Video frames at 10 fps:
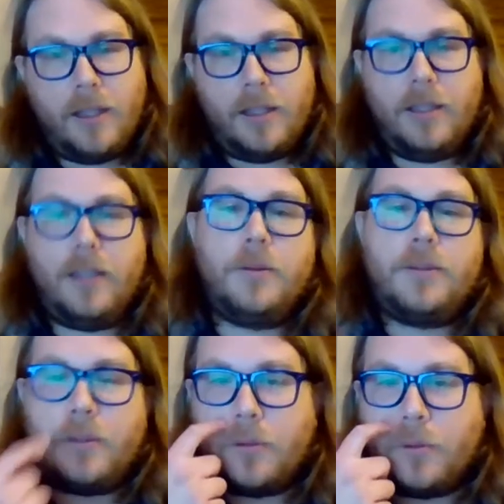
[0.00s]
It, it
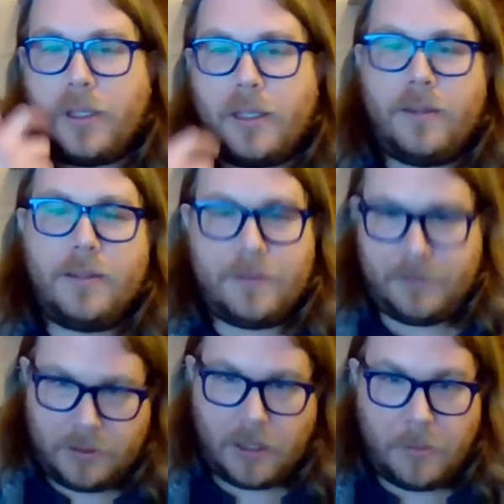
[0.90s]
was so cool how
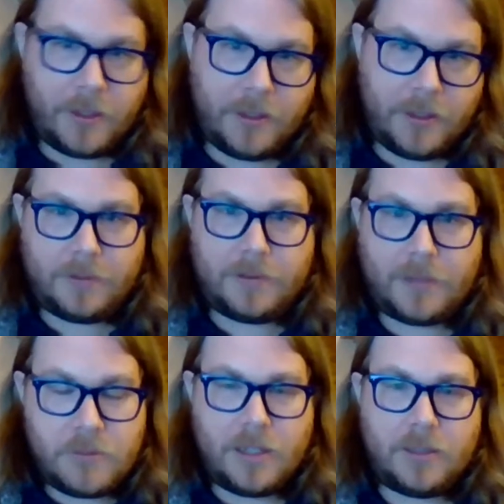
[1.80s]
this complex
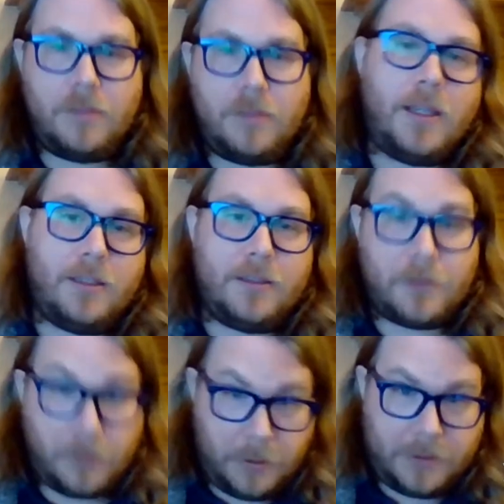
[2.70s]
subject you make it
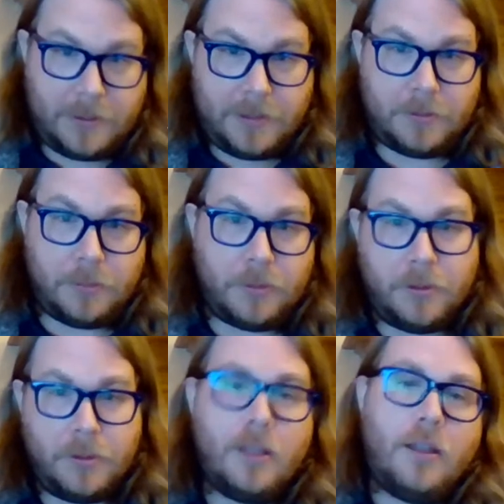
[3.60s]
so
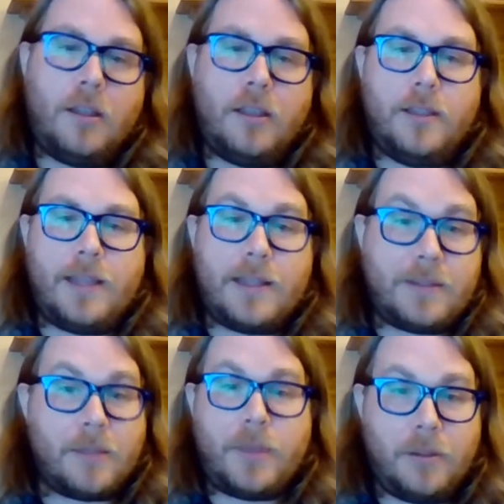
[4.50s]
accessible. Is
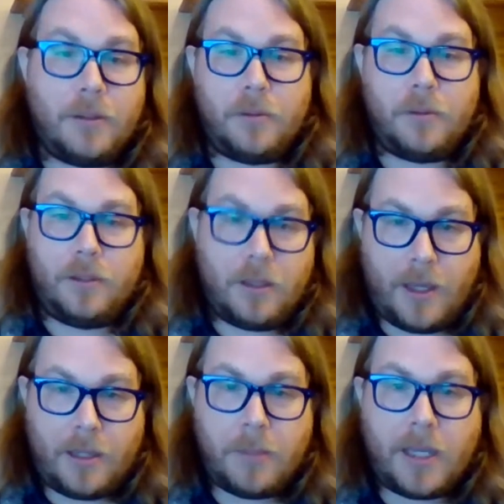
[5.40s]
that something you really
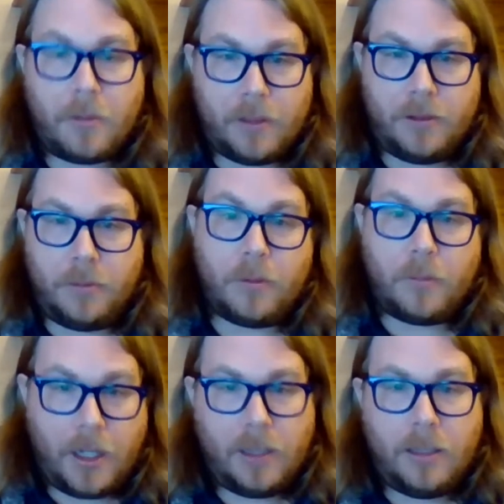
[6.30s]
thought about while you were
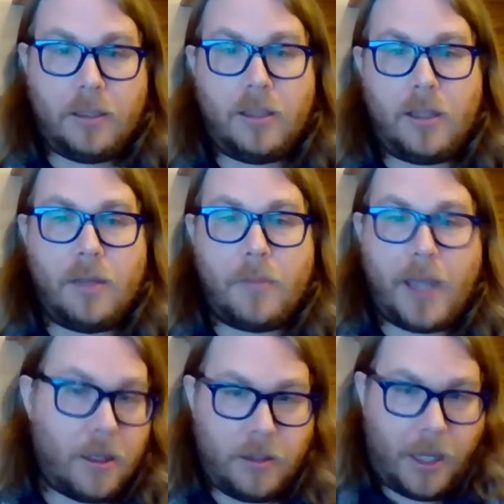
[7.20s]
writing? Um,
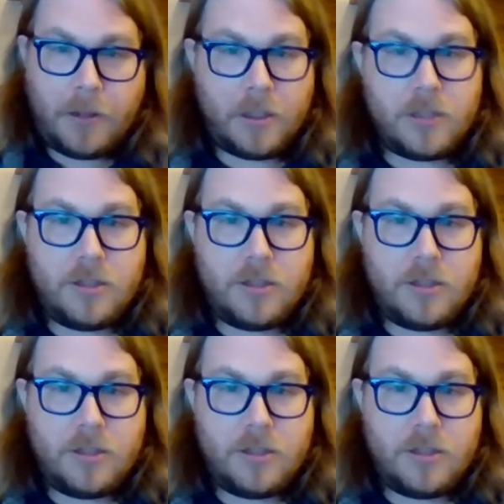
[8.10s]
how, how did